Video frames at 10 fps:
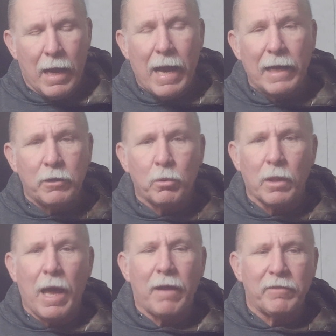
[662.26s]
I do a
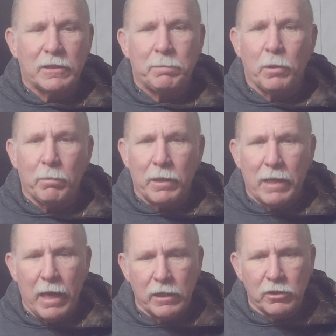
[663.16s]
lot of
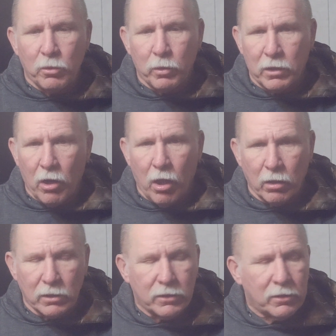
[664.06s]
experimentation with colors.